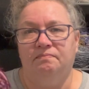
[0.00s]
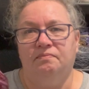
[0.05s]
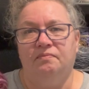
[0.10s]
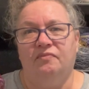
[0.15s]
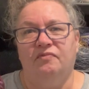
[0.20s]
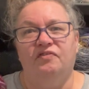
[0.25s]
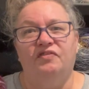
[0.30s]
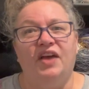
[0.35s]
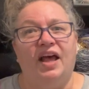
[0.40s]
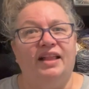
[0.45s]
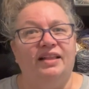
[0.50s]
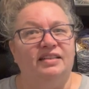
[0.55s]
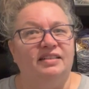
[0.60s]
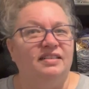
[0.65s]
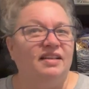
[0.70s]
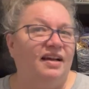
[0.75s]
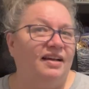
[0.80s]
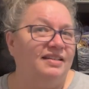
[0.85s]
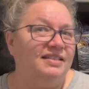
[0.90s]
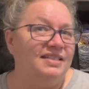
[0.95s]

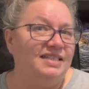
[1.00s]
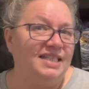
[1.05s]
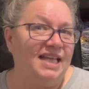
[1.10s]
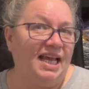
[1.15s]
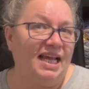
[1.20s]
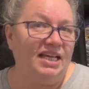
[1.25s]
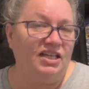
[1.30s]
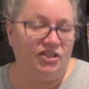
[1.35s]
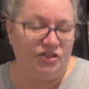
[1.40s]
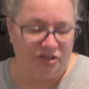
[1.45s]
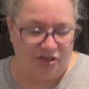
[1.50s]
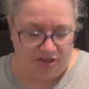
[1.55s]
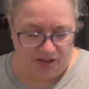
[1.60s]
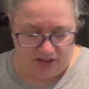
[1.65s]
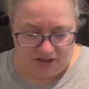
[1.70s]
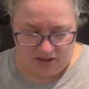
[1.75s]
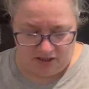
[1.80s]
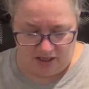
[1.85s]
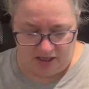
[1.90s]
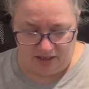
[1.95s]
Valentine's Day-ish.
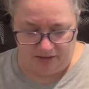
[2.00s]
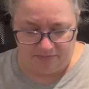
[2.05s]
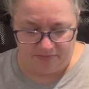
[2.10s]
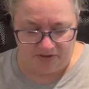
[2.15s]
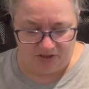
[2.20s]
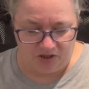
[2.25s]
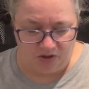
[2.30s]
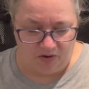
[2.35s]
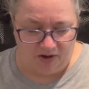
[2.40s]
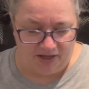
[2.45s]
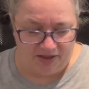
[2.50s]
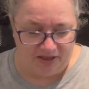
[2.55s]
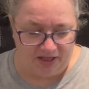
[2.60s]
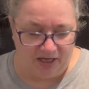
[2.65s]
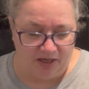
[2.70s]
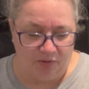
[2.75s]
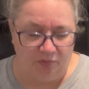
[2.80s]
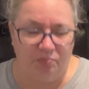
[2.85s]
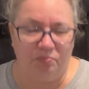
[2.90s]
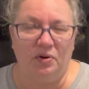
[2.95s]
So I
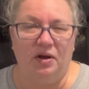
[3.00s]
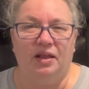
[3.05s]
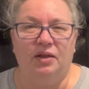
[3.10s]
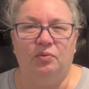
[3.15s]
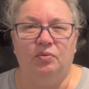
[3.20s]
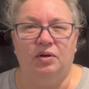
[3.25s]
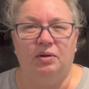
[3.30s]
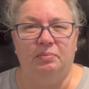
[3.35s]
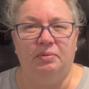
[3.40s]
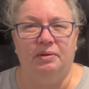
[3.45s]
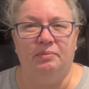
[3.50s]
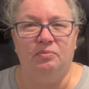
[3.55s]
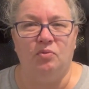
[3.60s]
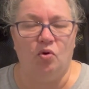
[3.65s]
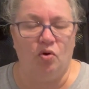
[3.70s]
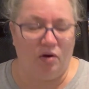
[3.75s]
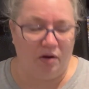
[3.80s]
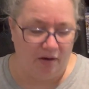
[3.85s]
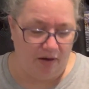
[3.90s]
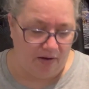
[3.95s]
thought it probably would have been
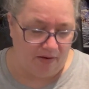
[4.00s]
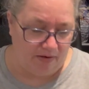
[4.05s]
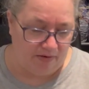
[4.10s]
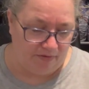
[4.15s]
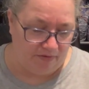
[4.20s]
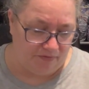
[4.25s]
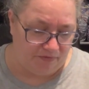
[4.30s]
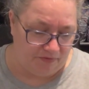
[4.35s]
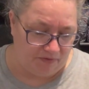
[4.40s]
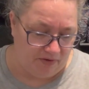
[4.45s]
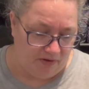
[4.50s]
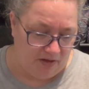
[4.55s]
more of